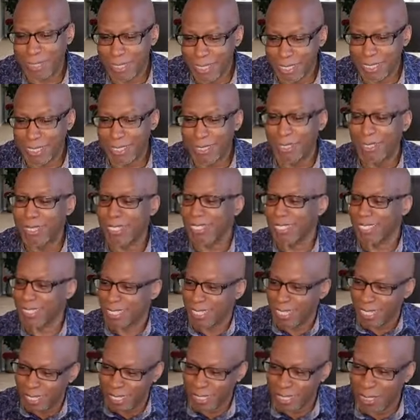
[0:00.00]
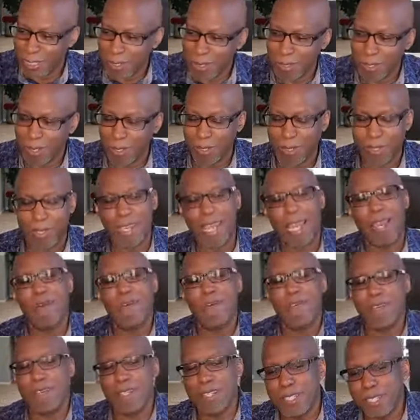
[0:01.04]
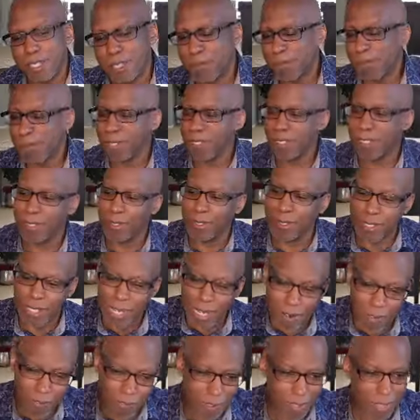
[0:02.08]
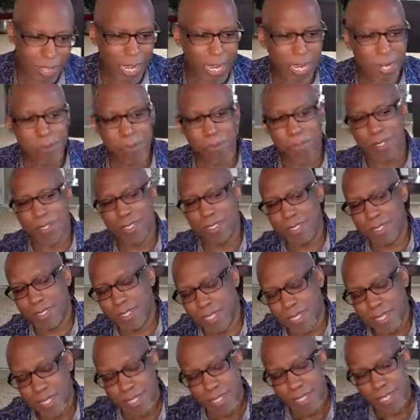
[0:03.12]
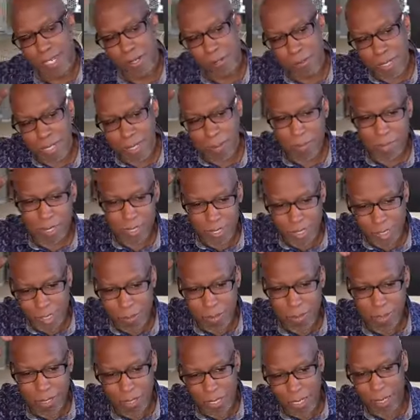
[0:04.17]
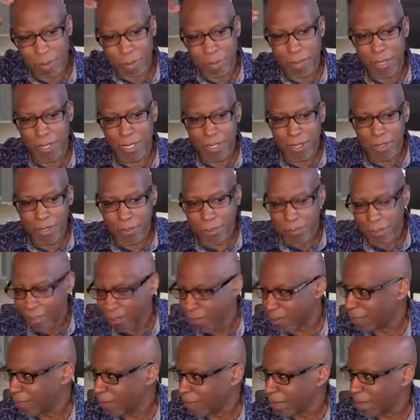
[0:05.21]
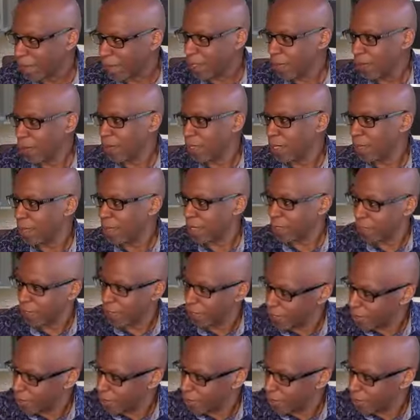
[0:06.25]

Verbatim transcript: or you know he's telling you to look out for this one and look out for that one and look out and we could be a little bit like peter you know what about